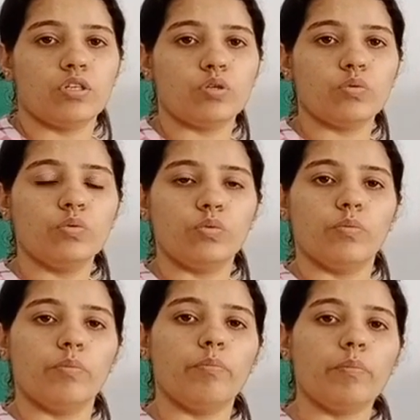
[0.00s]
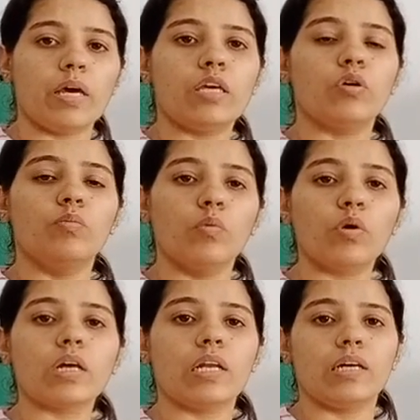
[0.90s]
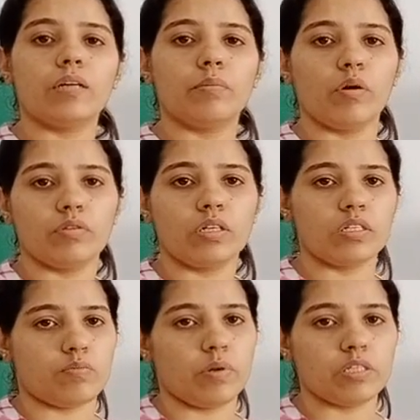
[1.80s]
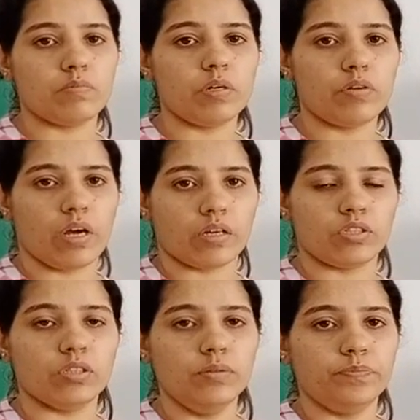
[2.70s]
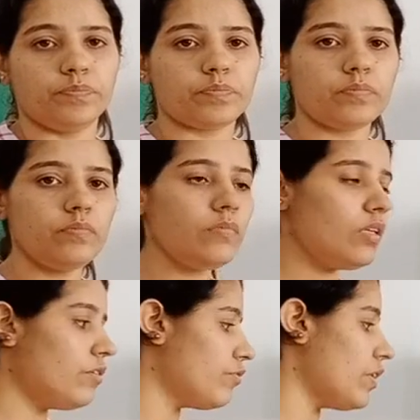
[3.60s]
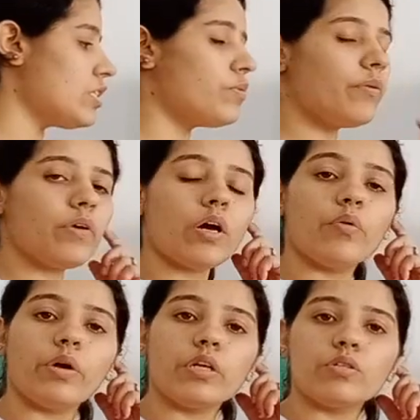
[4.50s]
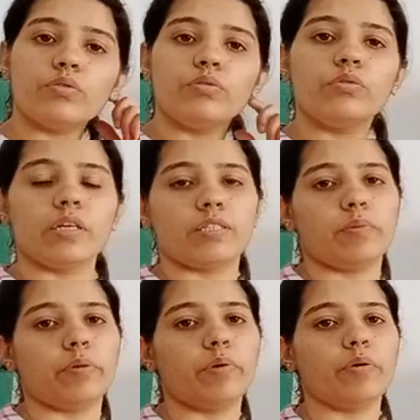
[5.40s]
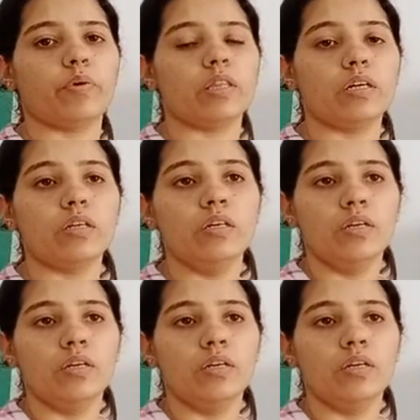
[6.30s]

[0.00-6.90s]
to make you more clear about the displacement reaction. First one, we are going to do experiment with the